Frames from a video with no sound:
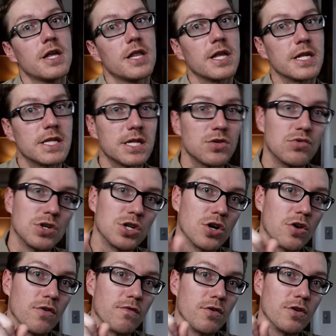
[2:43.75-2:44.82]
Let's switch
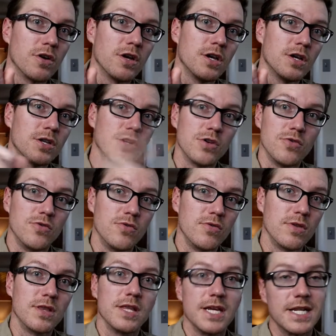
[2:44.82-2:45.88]
over to
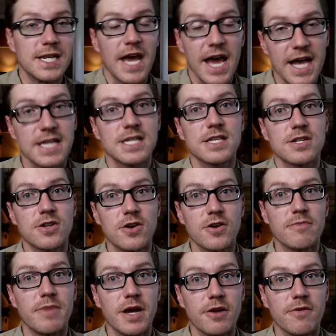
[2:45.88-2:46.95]
the
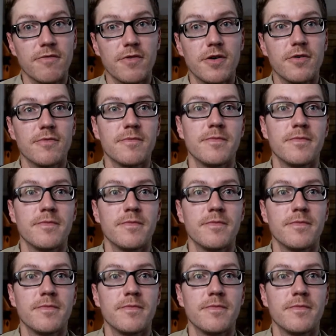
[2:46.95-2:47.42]
Takstar microphone.